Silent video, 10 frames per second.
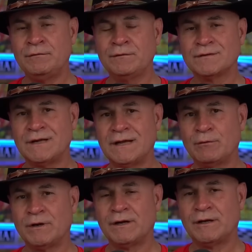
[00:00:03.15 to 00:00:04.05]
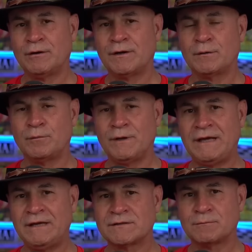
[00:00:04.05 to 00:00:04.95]
Today we're going to go into the
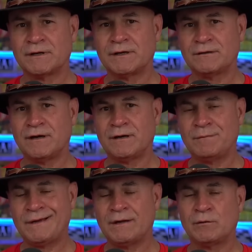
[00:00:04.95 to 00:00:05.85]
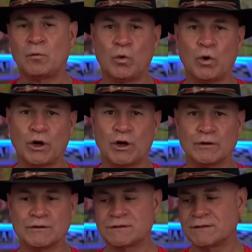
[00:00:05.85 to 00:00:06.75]
weeds and we're going to talk about
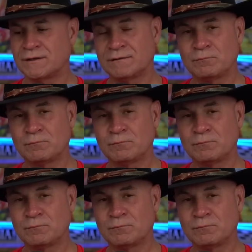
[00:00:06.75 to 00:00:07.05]
words.